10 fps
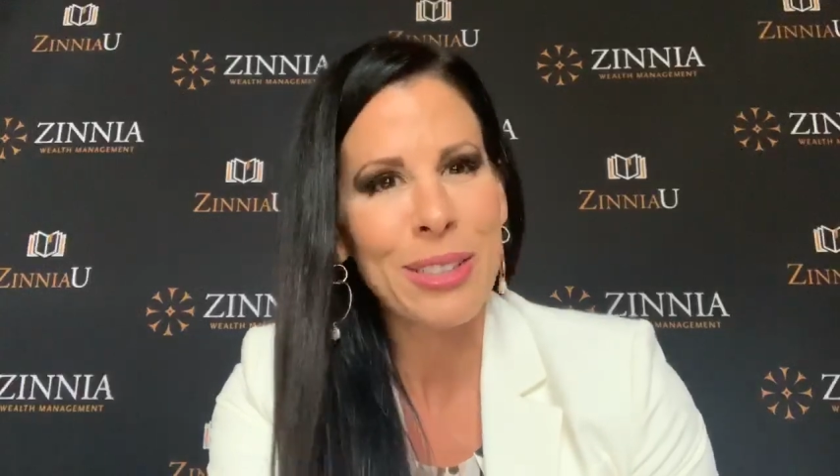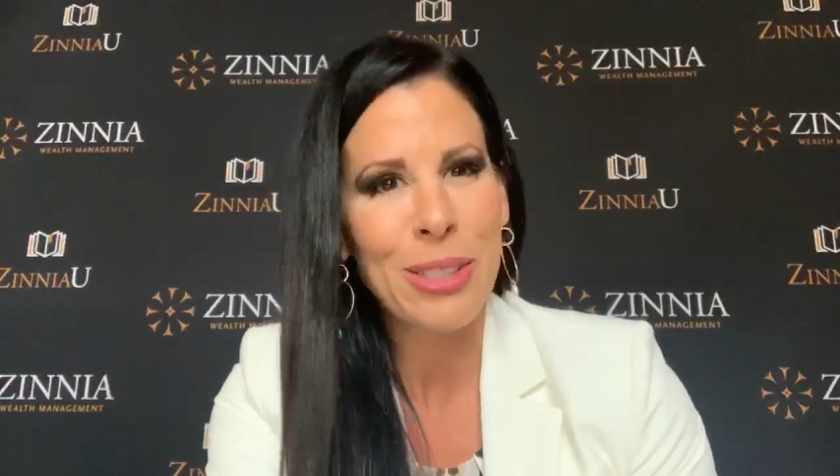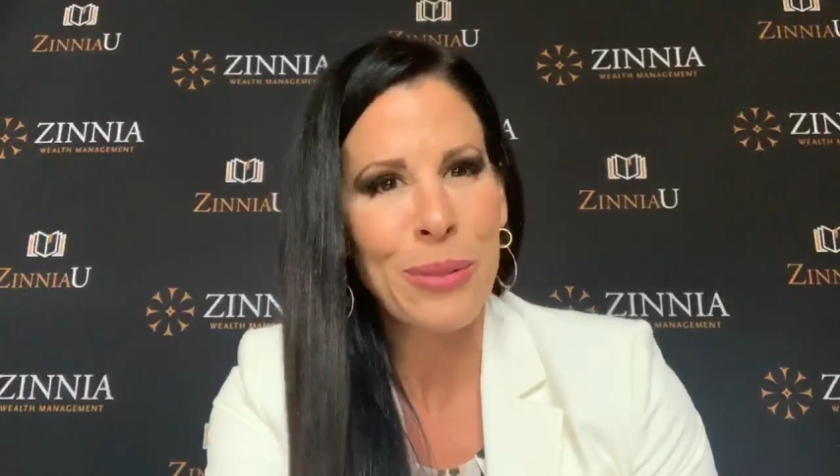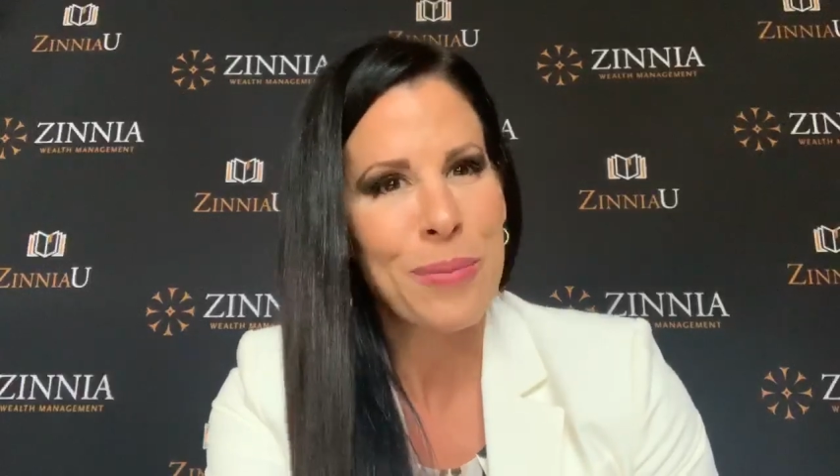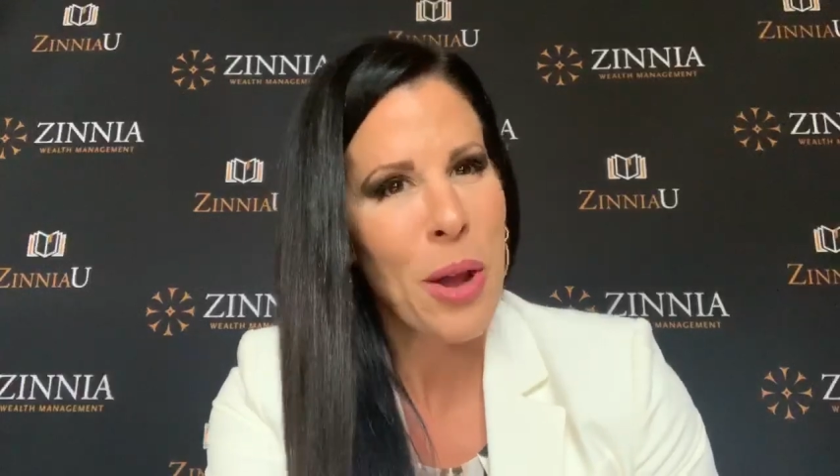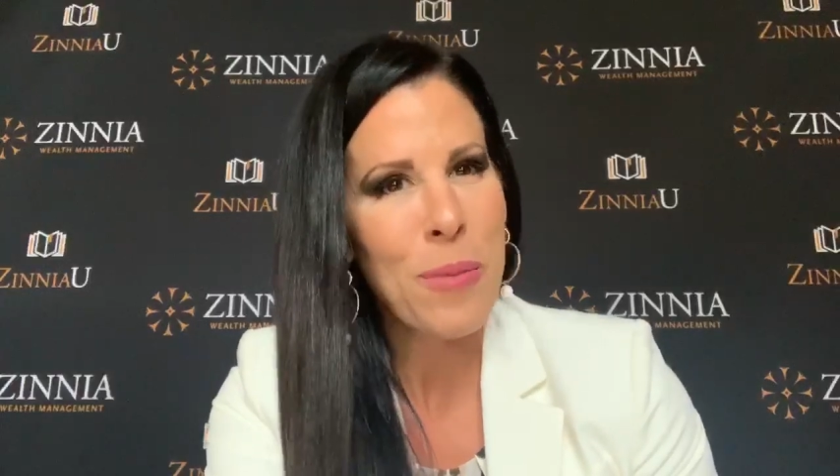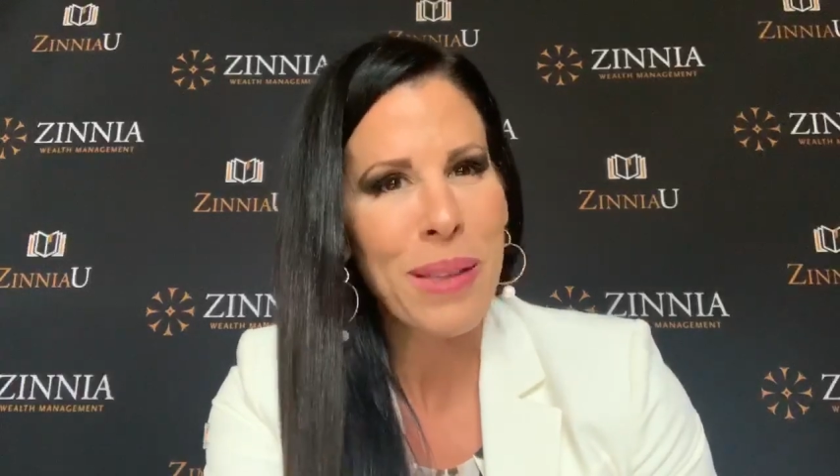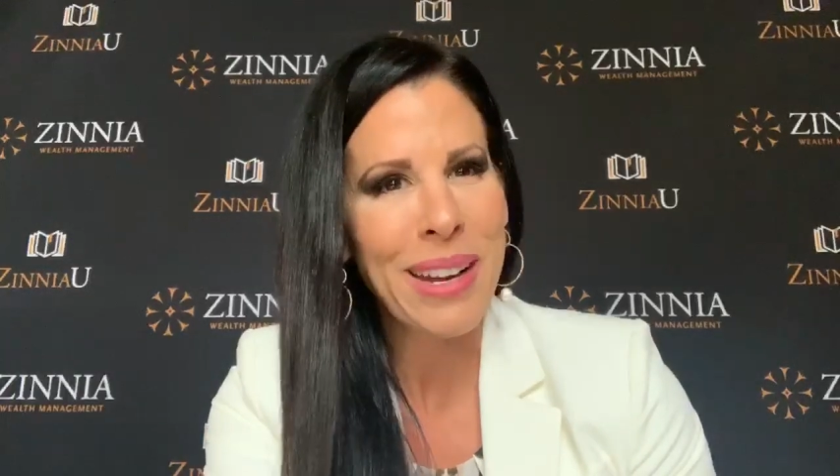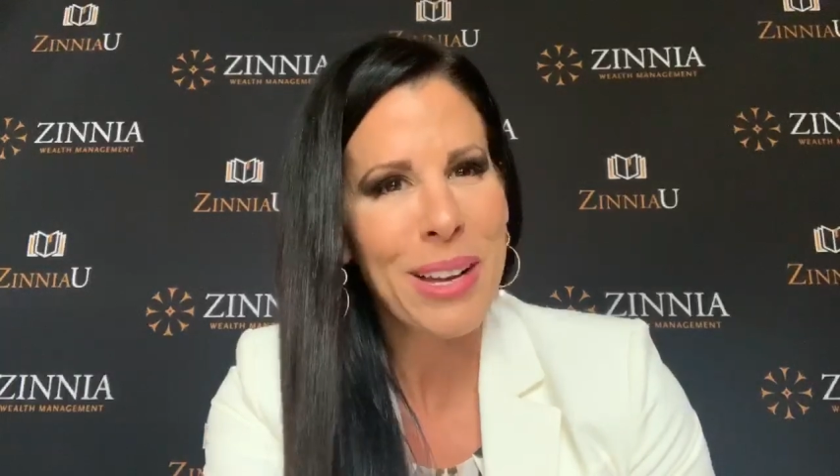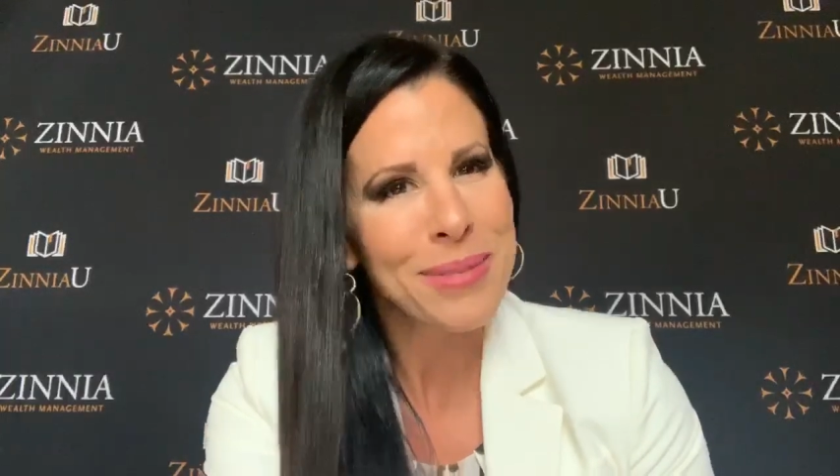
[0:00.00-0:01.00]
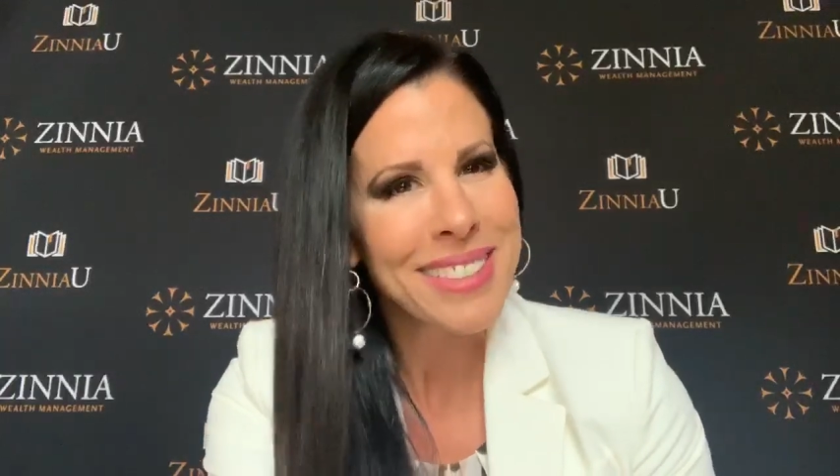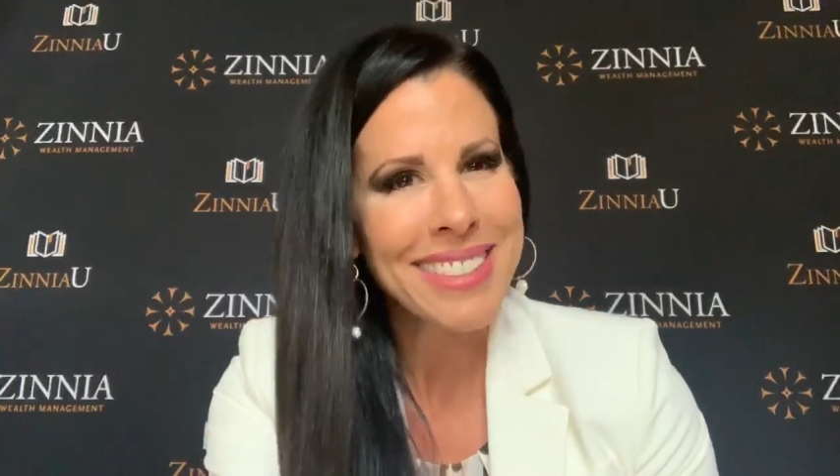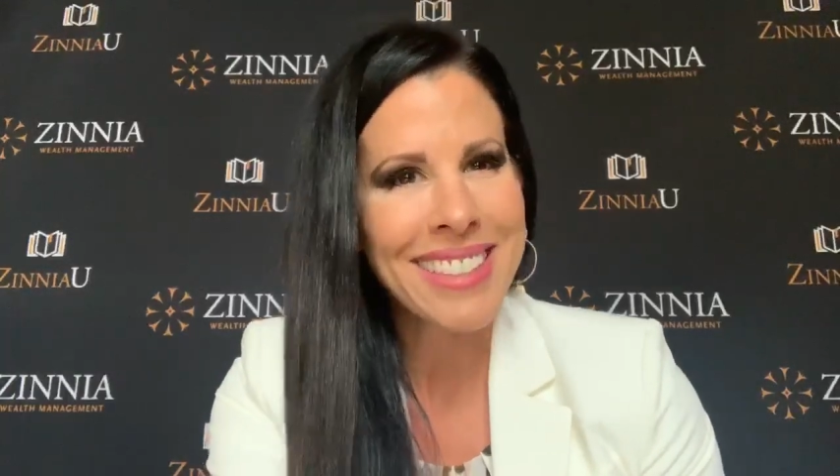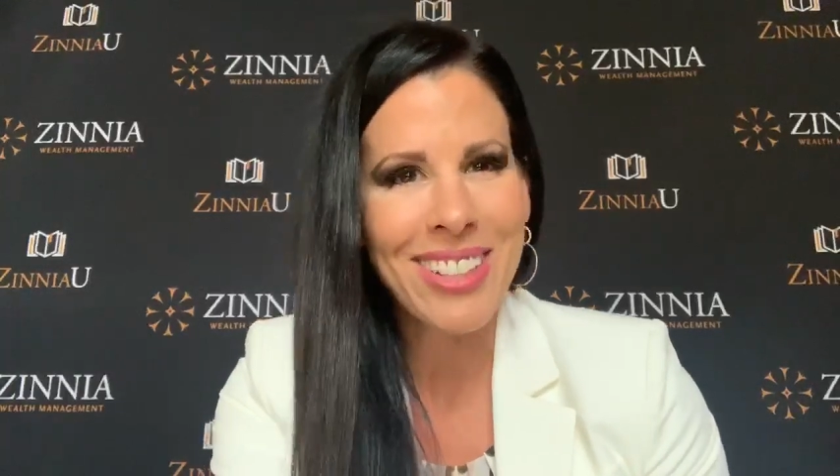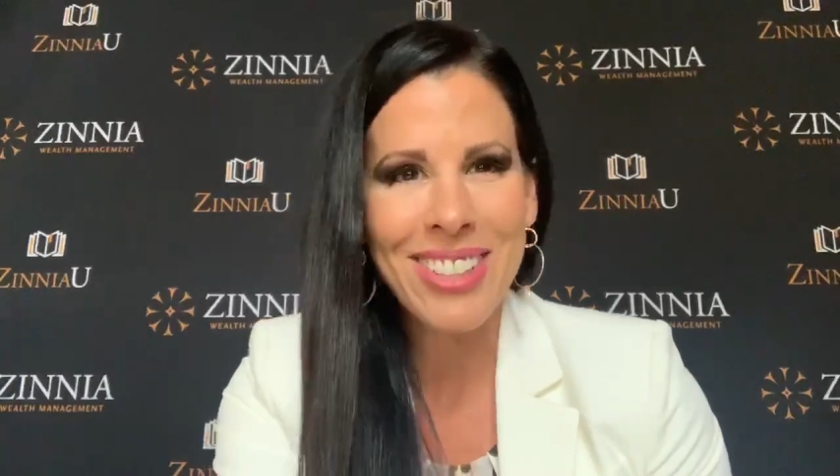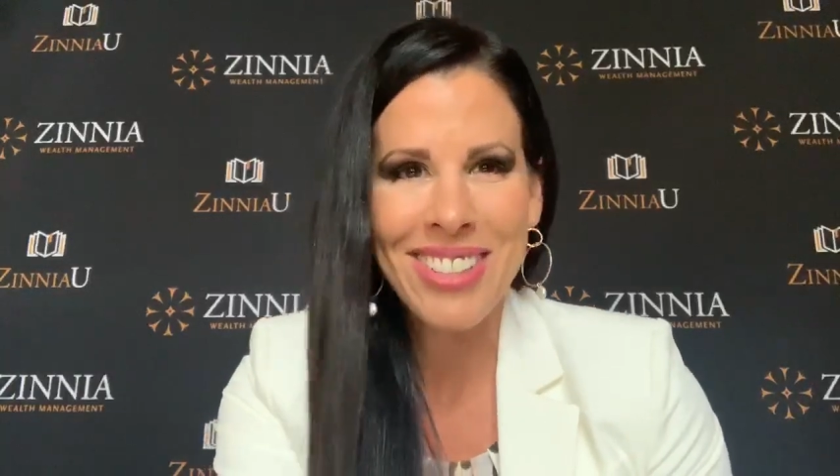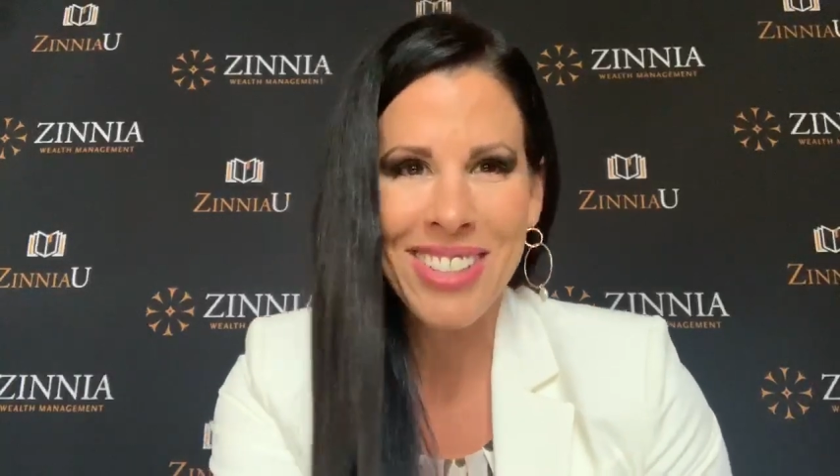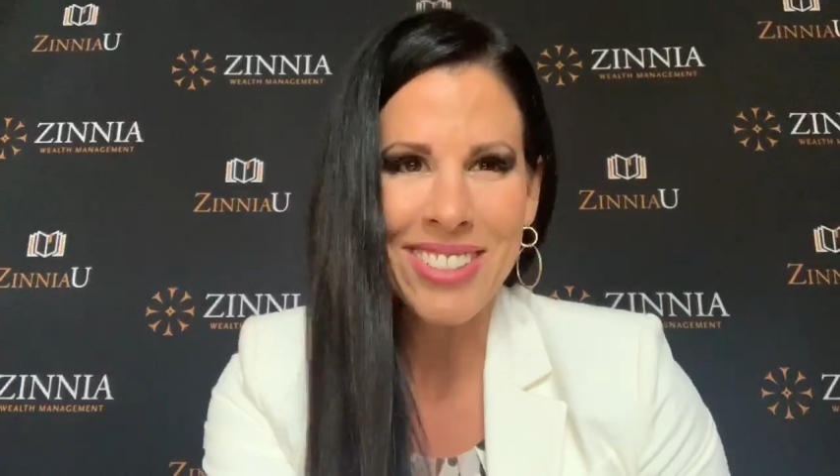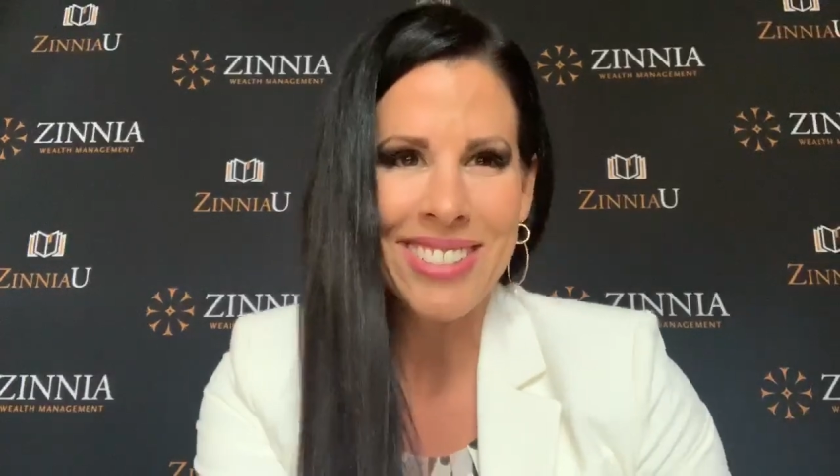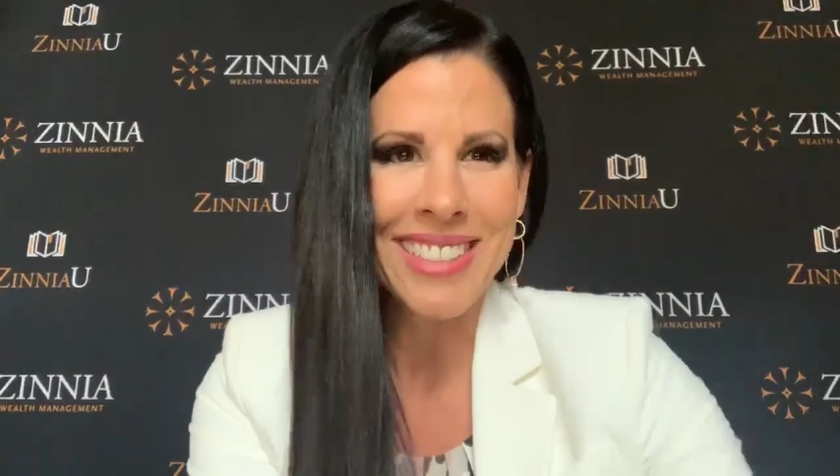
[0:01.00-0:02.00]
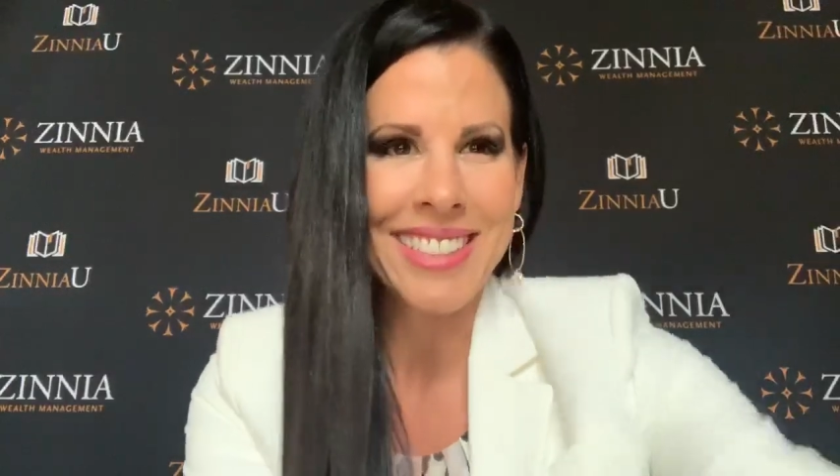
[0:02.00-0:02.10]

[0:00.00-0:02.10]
So I hope that helps. Talk to you soon.